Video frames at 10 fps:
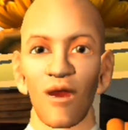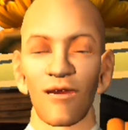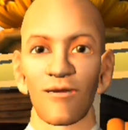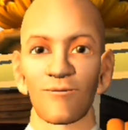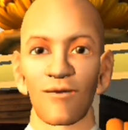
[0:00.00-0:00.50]
then
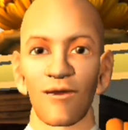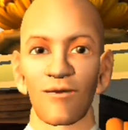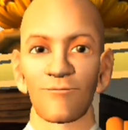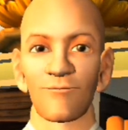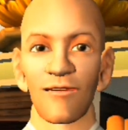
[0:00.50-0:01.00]
I
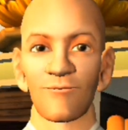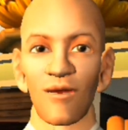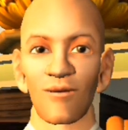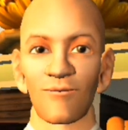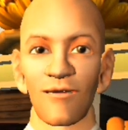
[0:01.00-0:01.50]
water it and then a tree